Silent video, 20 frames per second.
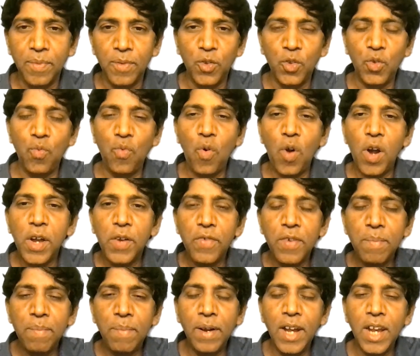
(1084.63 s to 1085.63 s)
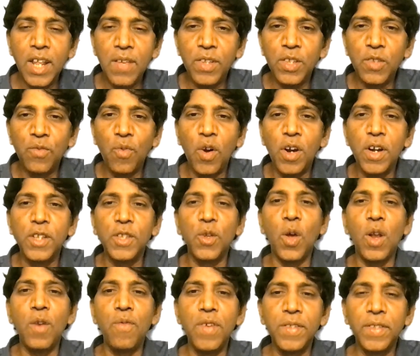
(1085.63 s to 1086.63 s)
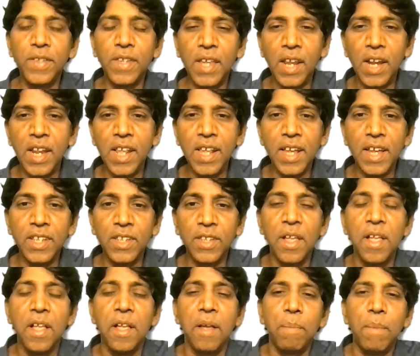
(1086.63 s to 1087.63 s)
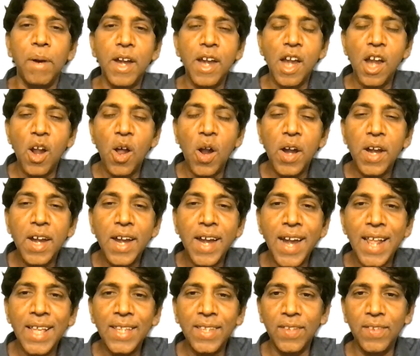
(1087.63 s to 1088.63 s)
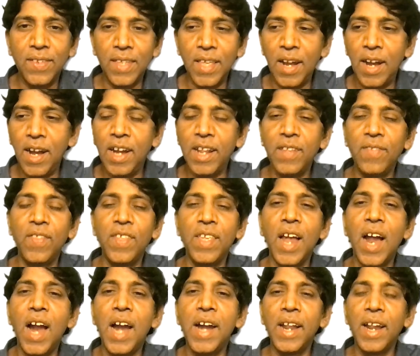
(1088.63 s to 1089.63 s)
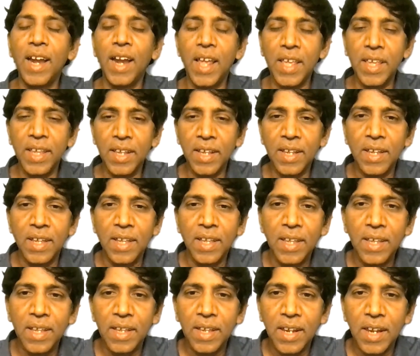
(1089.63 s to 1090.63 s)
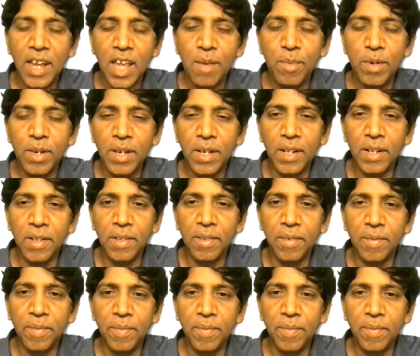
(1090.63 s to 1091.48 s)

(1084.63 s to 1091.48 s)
So what we believe is what is always healing us, but not necessarily the underlying chemical.